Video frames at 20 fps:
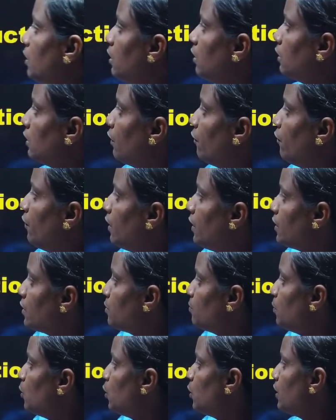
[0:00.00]
the first
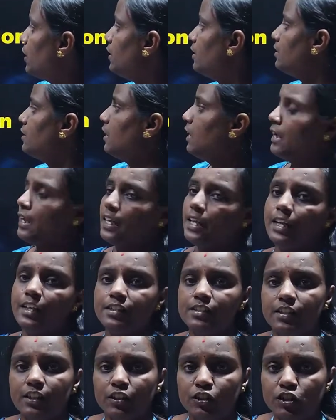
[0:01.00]
mode is
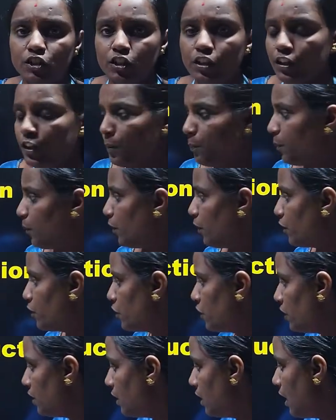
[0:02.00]
asexual
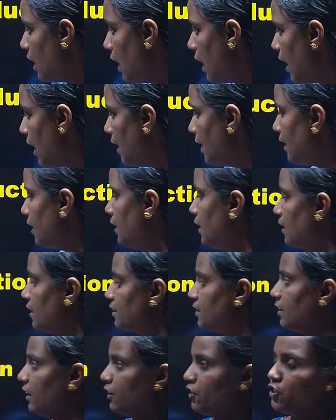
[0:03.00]
reproduction and
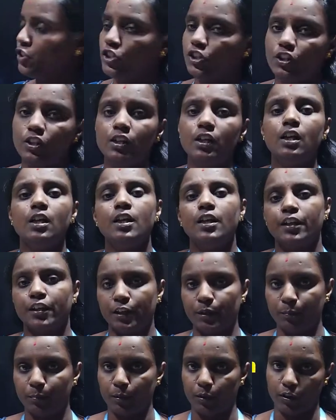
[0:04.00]
sexual
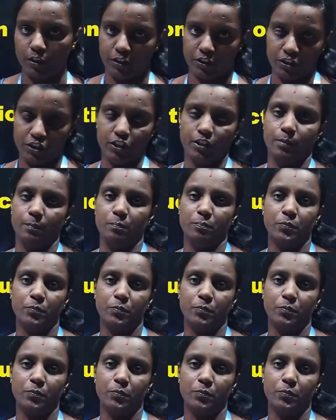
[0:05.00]
reproduction.